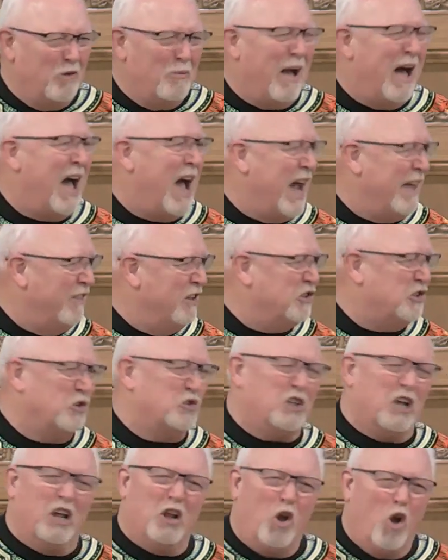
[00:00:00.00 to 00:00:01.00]
behind this.
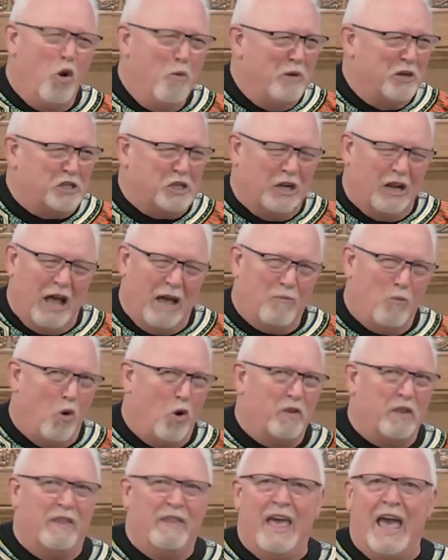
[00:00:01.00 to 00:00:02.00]
There's a lot
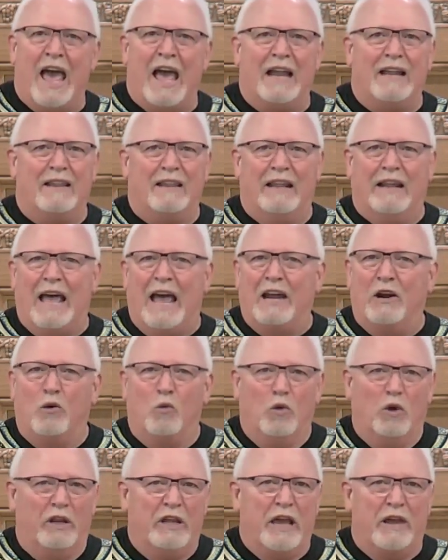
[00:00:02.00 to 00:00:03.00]
more than that I
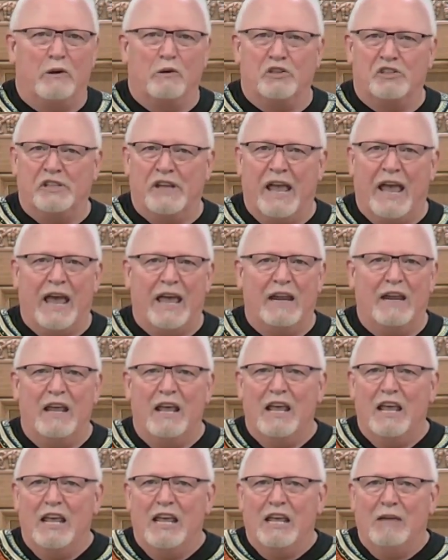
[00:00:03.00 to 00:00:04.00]
don't really understand.
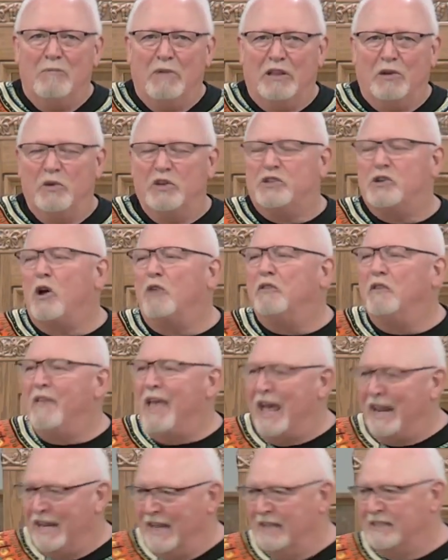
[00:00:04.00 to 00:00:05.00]
But the result of
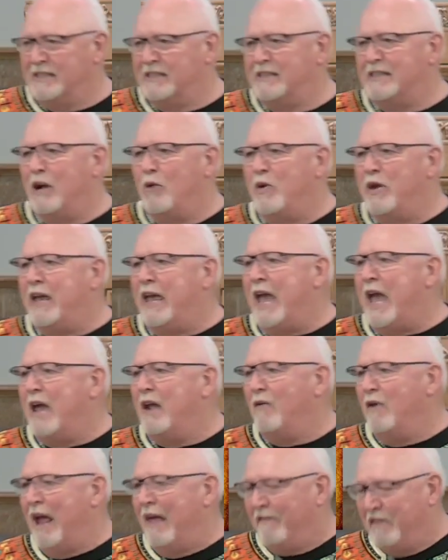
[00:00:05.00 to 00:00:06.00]
that is that we
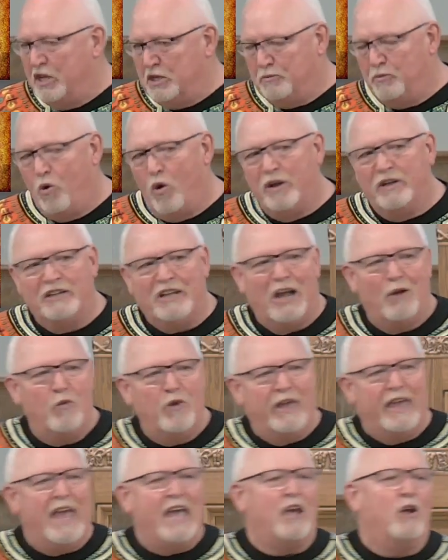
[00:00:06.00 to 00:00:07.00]
can't, at this point in time,
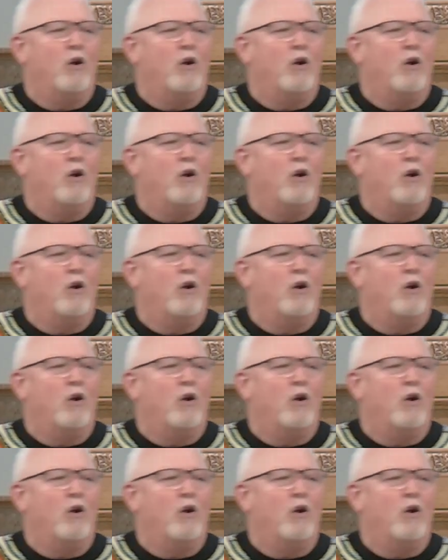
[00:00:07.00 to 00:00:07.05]
we can't